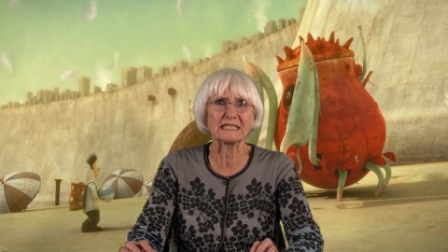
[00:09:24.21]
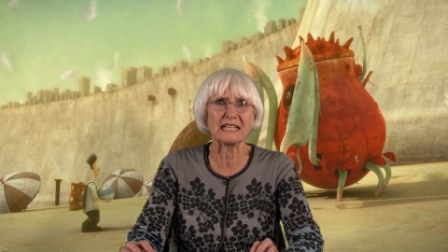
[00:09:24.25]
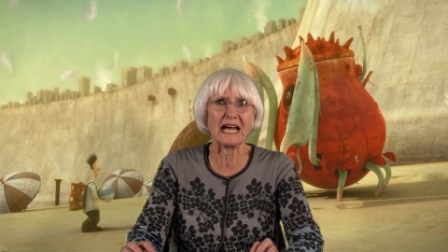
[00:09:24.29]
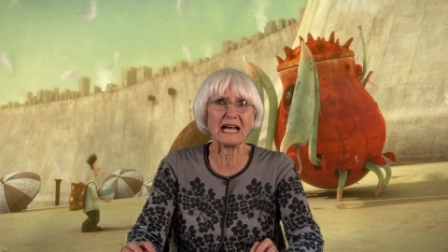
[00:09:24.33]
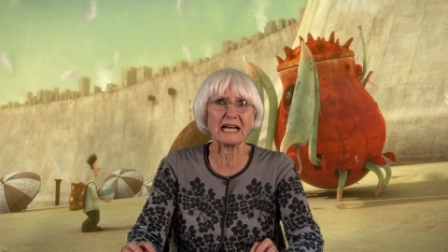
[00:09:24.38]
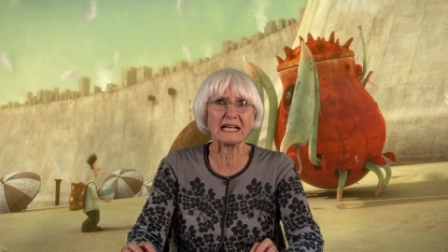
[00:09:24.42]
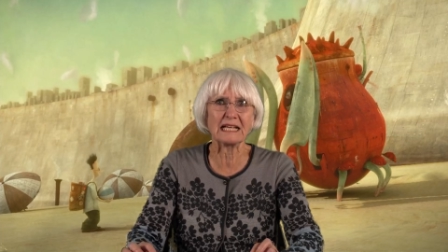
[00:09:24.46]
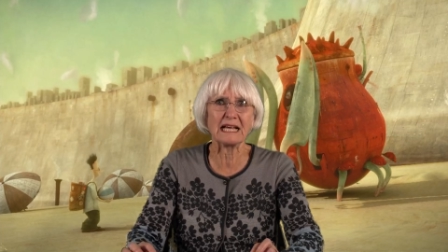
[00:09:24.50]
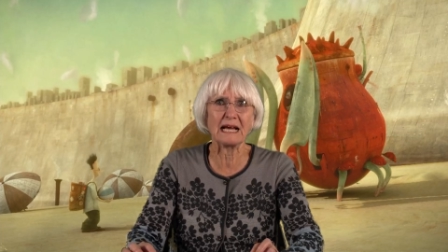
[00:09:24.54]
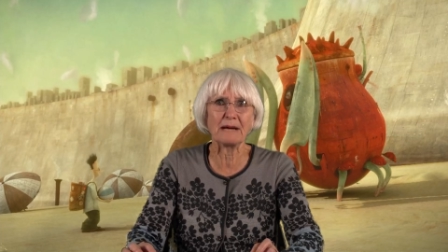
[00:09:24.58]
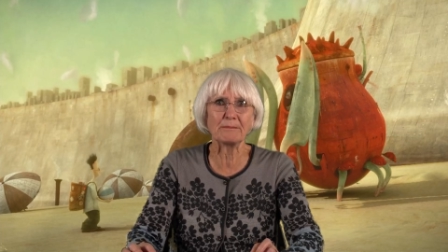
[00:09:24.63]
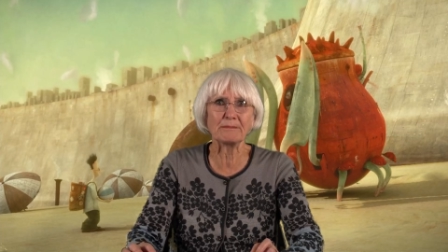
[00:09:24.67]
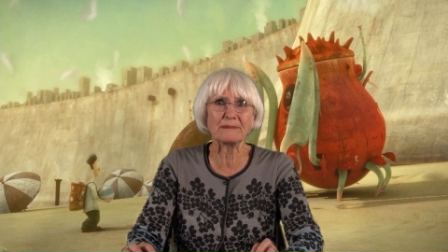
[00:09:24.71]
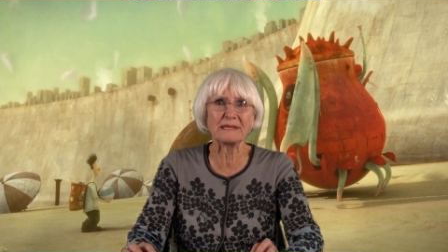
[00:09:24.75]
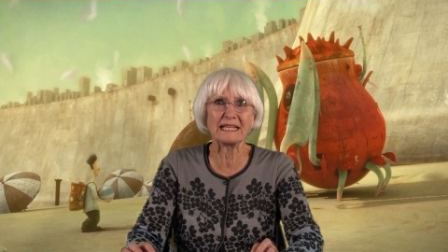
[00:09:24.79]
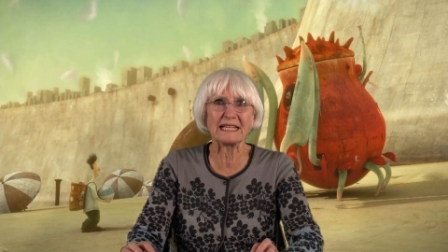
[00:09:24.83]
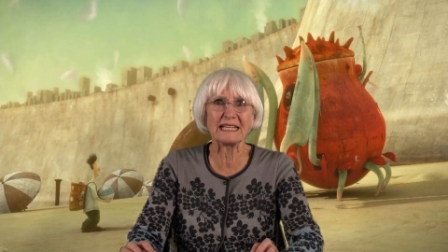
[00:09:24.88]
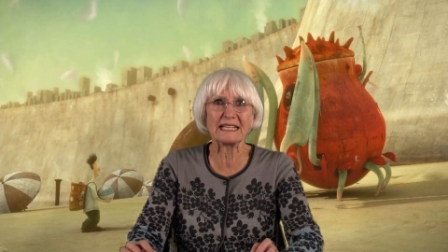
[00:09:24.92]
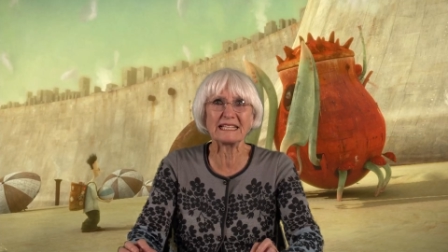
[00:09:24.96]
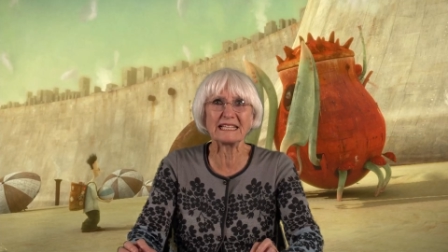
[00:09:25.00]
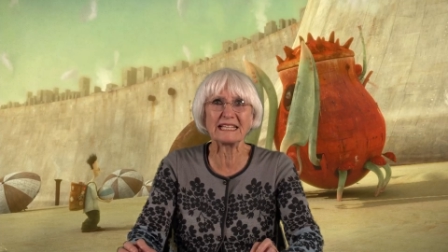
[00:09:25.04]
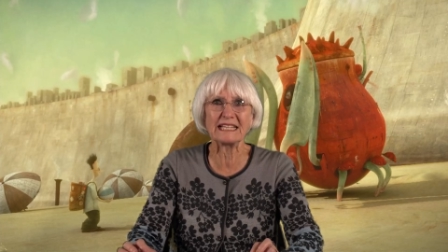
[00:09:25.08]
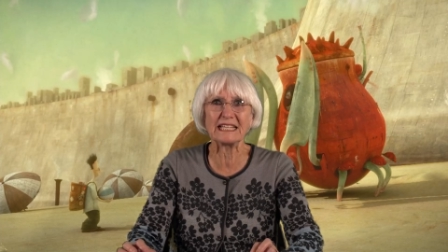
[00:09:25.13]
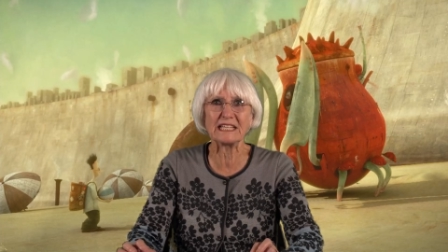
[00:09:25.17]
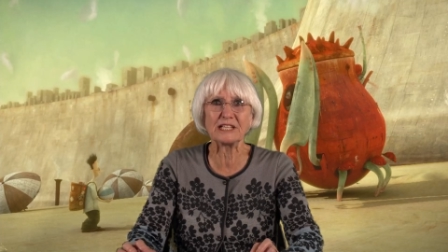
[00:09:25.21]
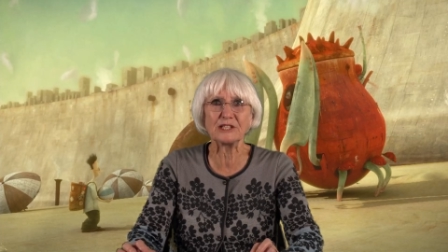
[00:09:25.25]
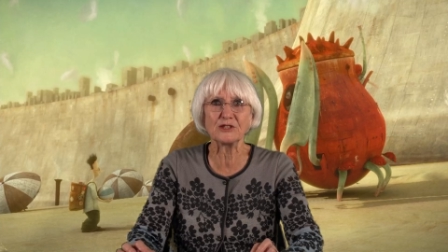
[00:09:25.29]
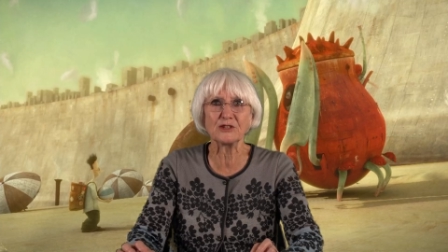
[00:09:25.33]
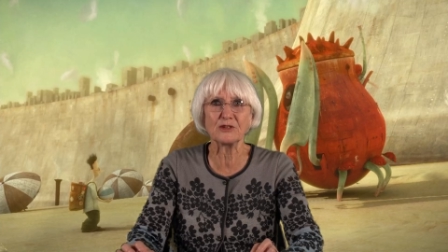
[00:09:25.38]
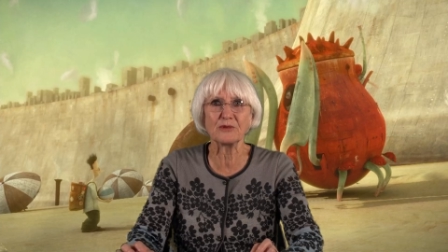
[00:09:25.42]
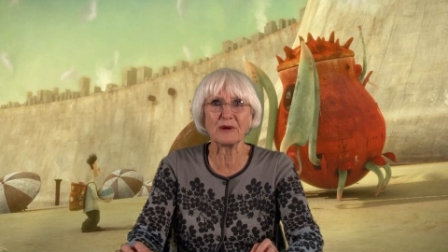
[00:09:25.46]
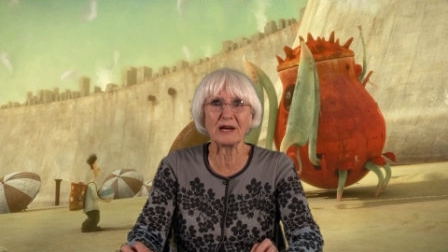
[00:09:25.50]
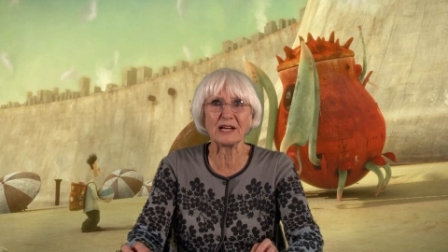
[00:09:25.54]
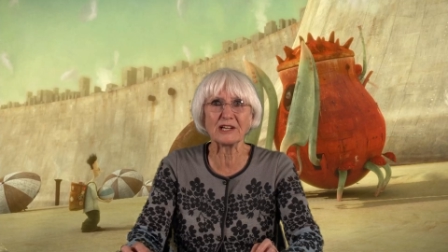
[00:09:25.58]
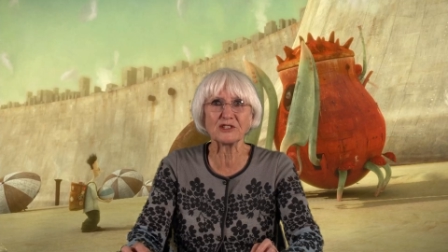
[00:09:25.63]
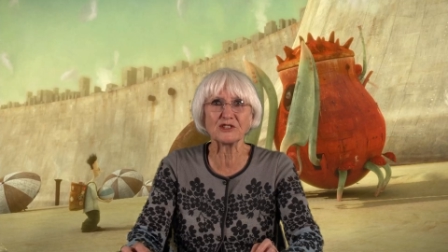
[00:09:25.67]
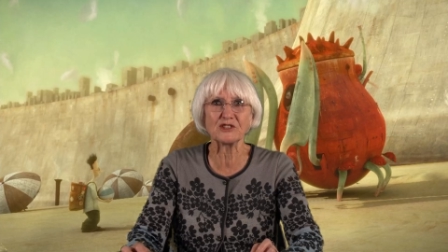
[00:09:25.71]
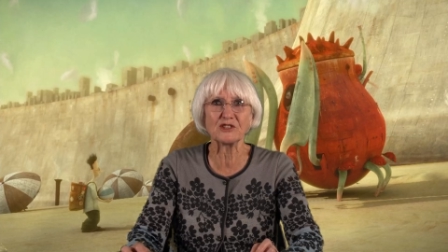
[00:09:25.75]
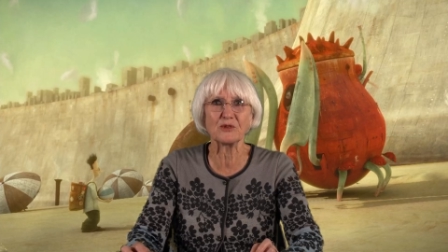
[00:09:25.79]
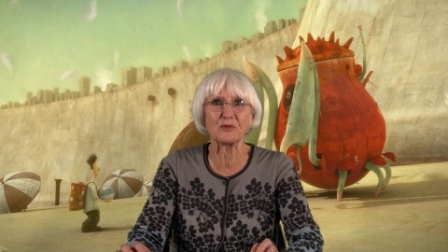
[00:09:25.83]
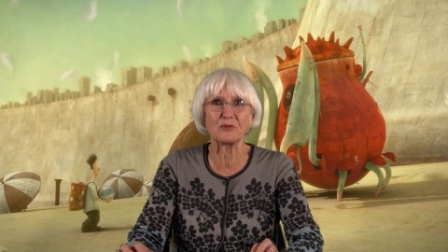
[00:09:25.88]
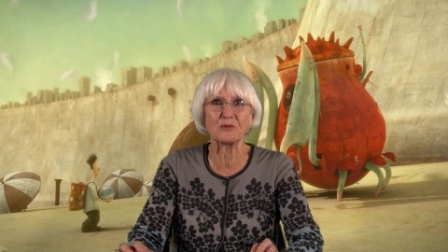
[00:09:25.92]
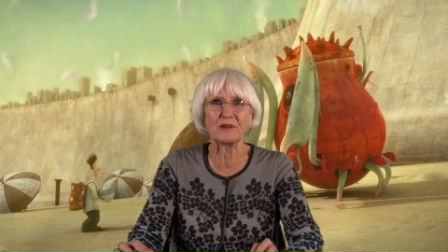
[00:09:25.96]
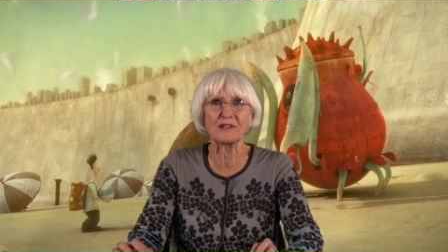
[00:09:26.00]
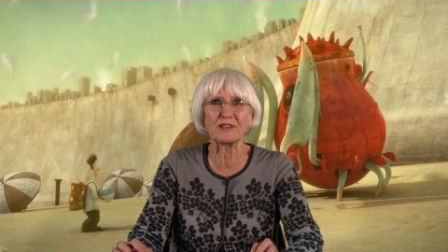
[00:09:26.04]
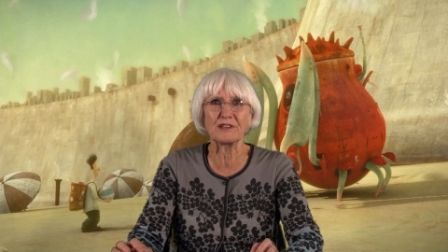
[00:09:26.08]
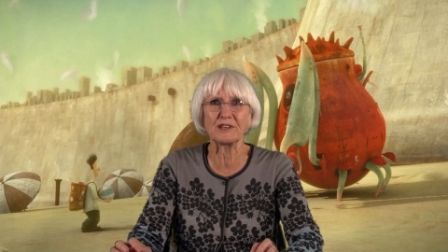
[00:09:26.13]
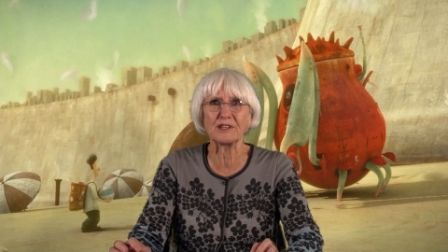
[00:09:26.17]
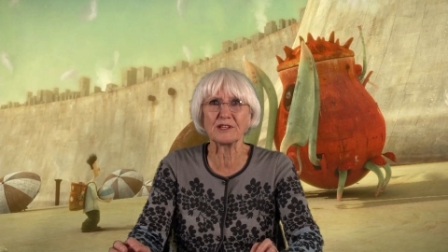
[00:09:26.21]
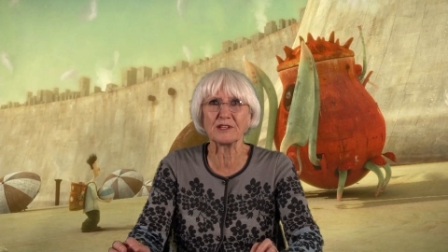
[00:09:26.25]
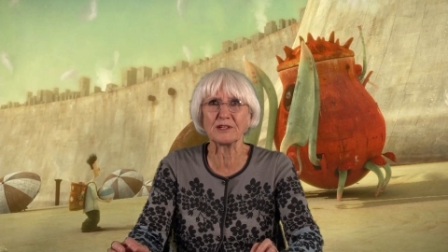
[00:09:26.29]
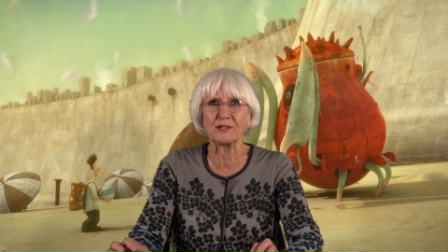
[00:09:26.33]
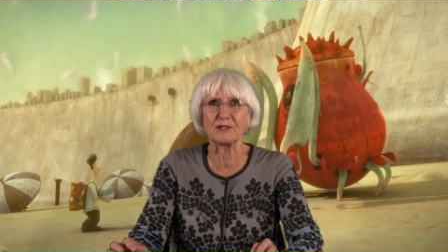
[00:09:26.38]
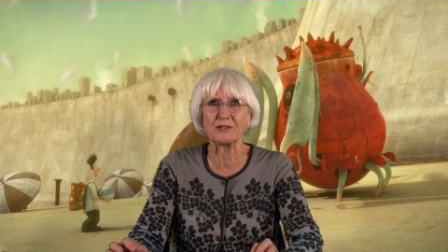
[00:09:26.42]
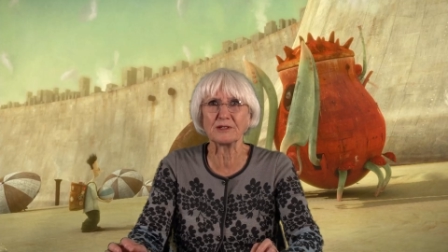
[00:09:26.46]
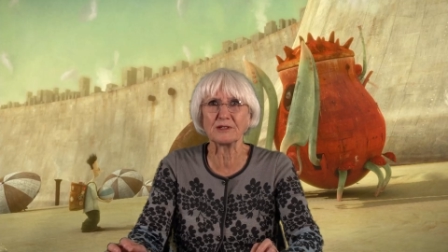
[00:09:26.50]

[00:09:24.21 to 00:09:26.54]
accompanying the interaction with the